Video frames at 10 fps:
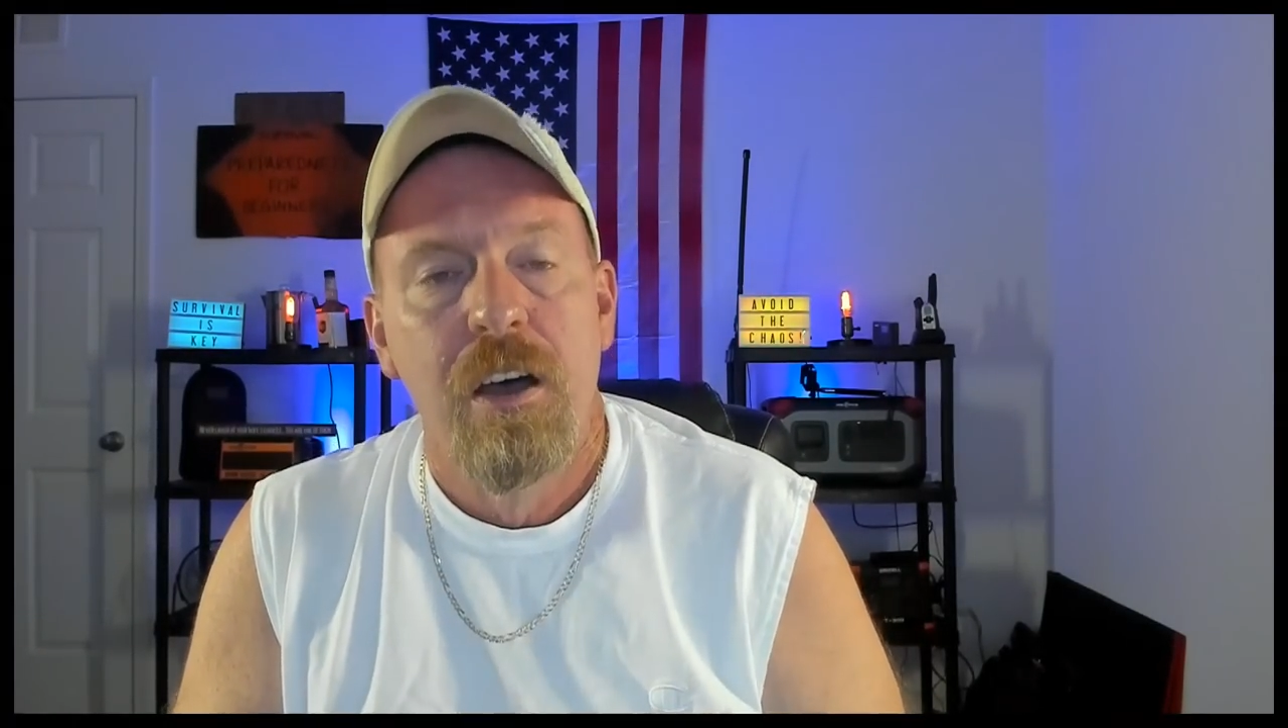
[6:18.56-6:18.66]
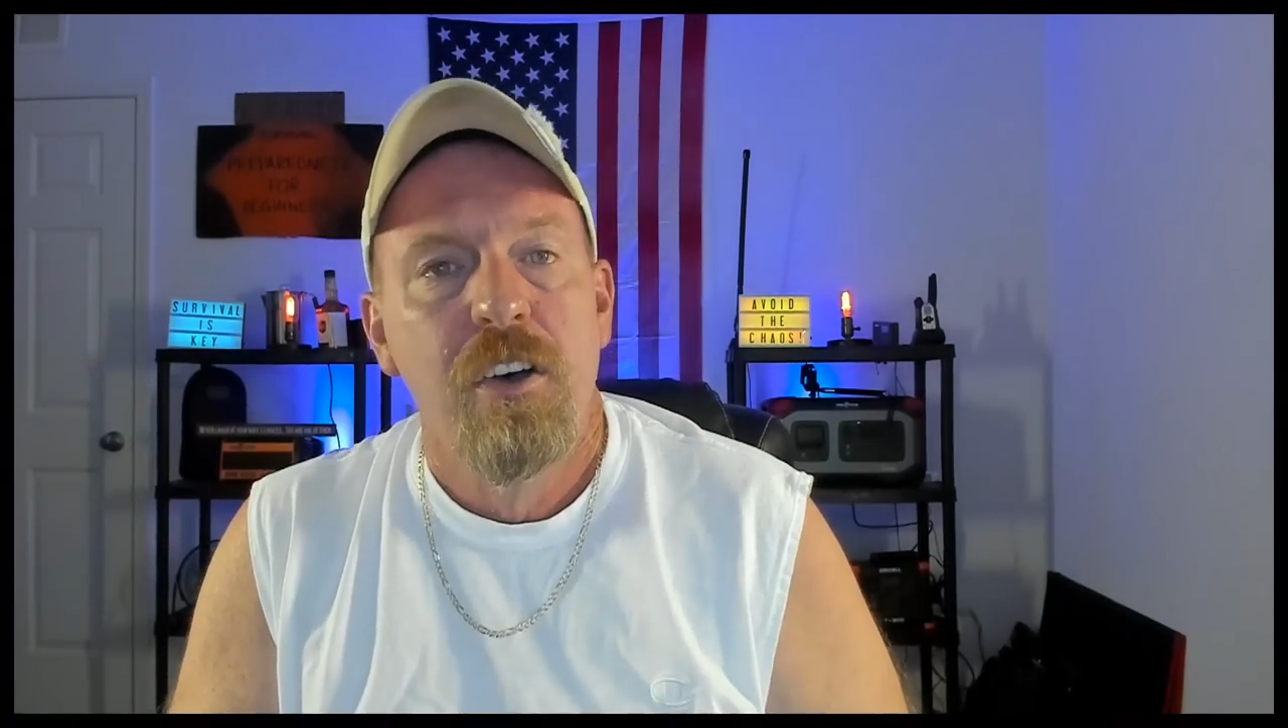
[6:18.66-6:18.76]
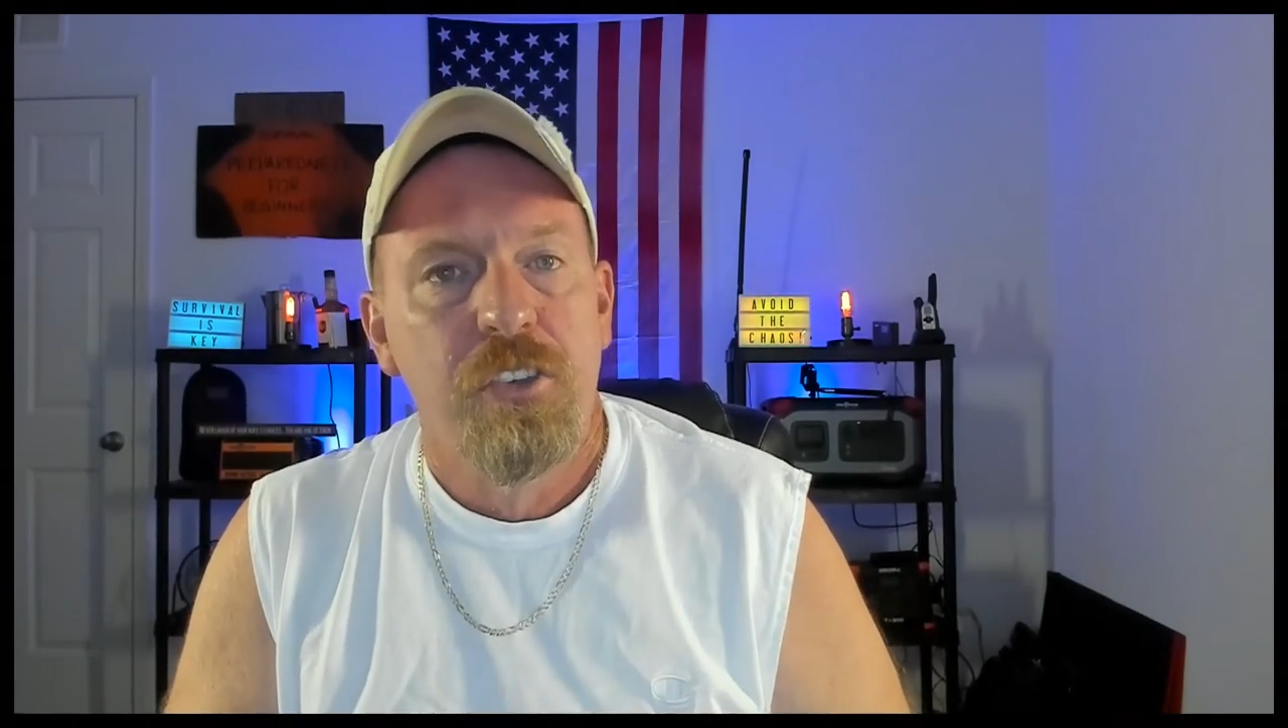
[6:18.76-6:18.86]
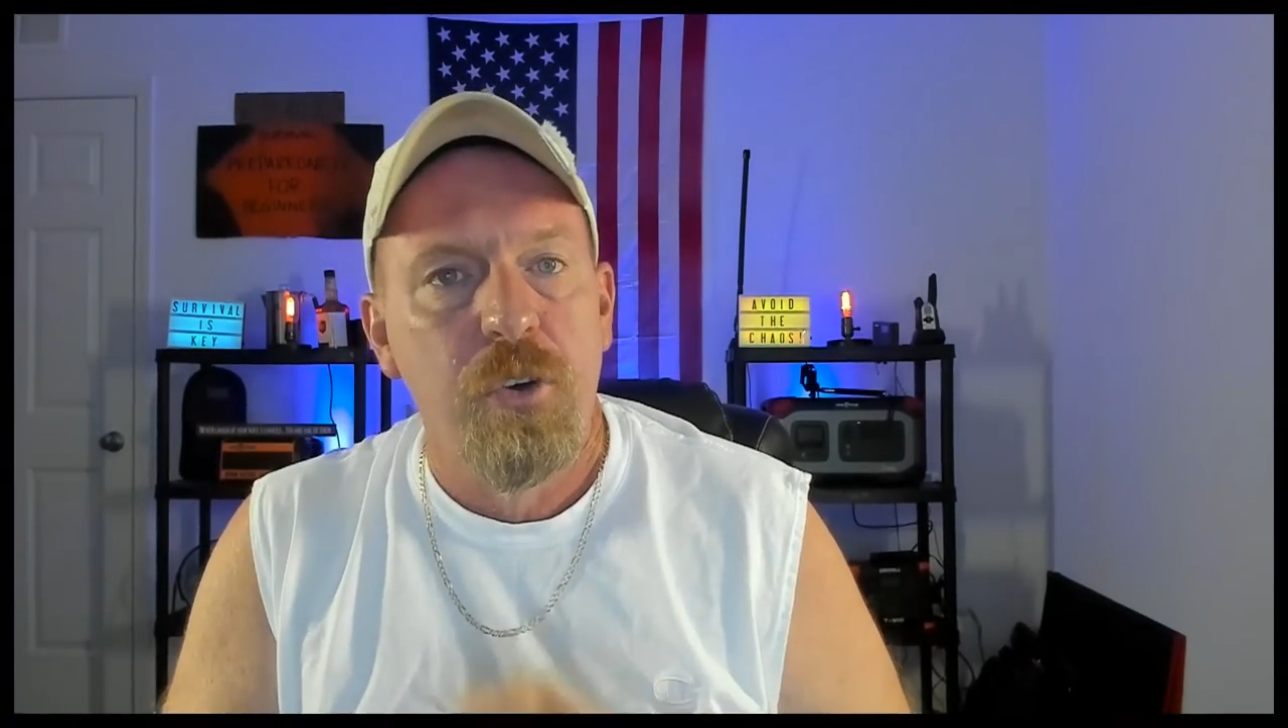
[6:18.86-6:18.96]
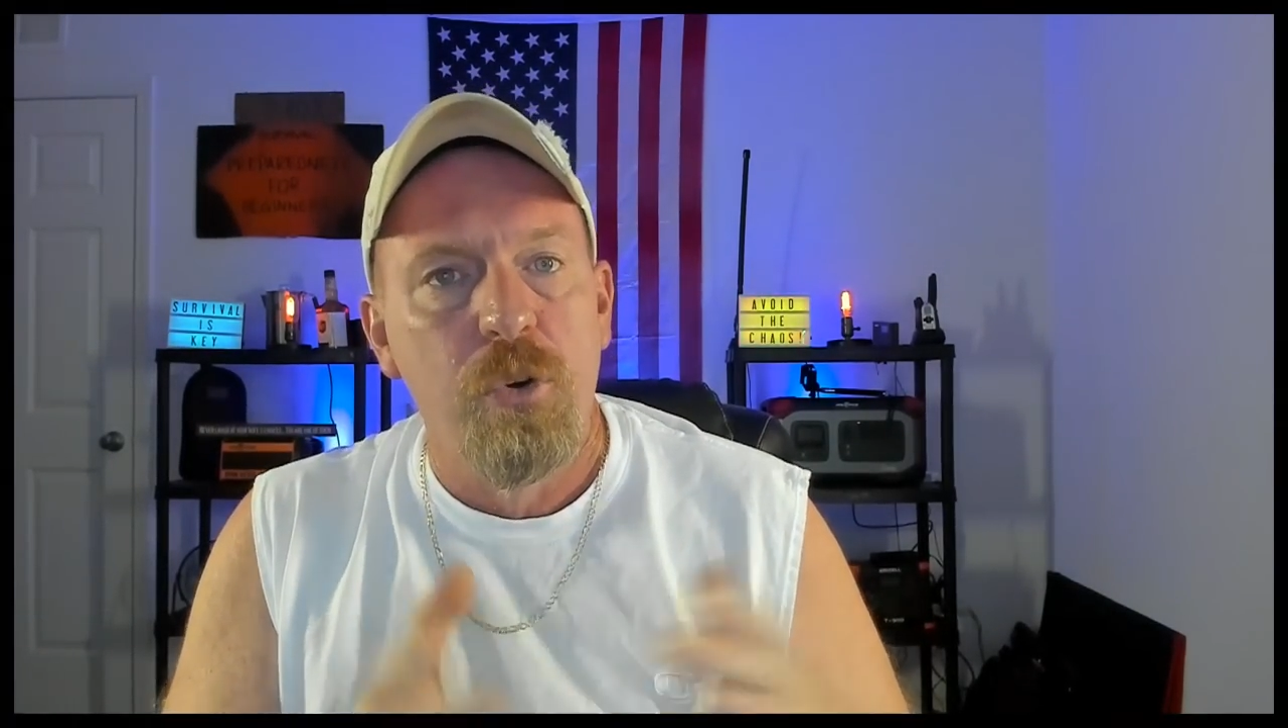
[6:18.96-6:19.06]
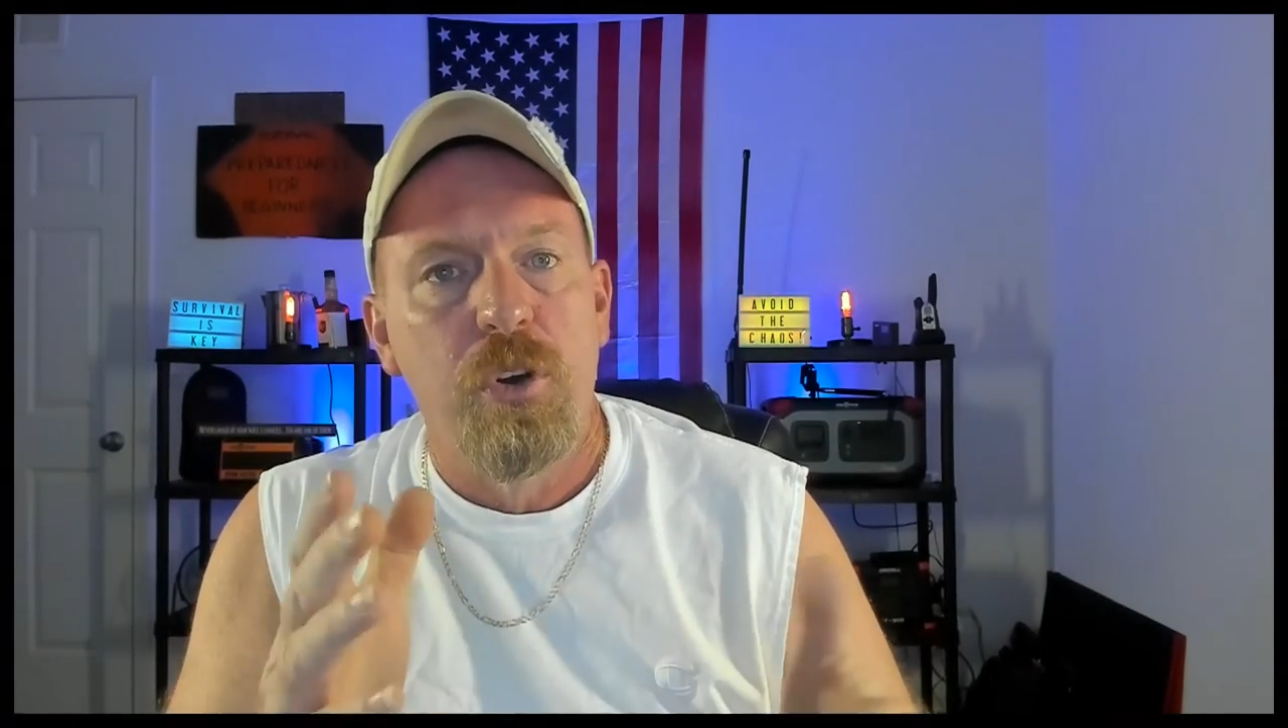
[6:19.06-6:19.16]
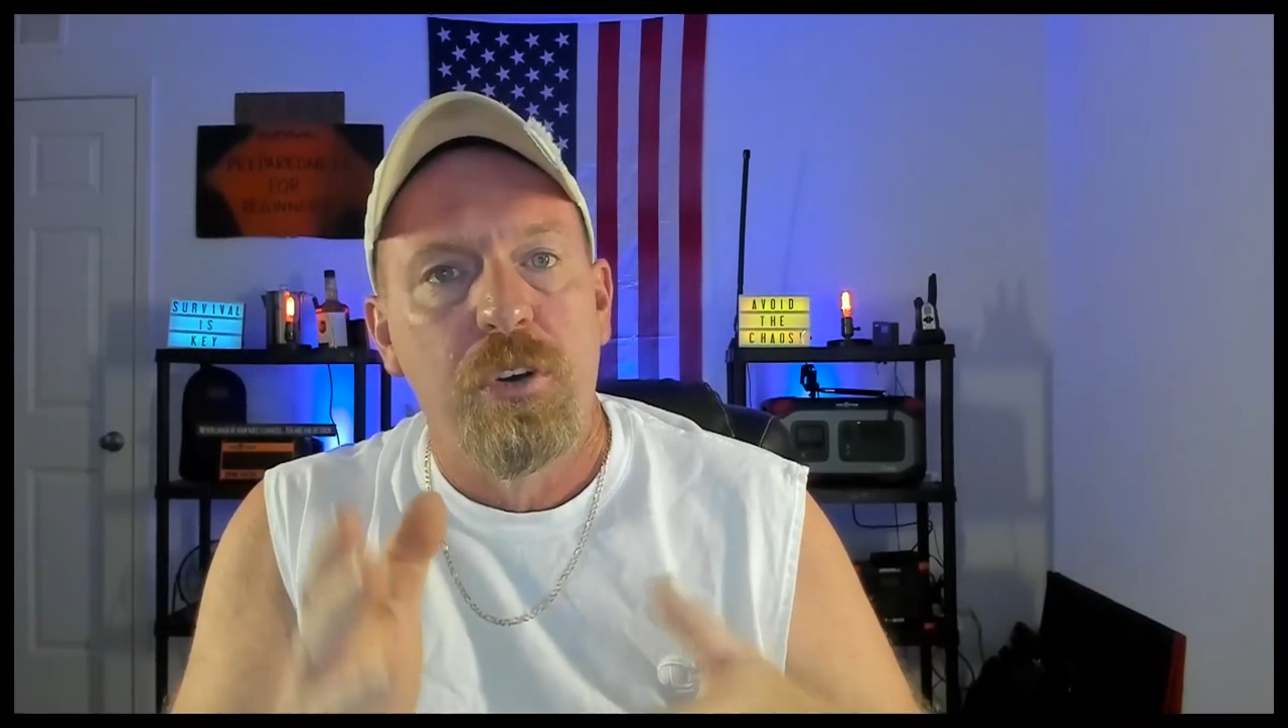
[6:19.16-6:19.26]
So you're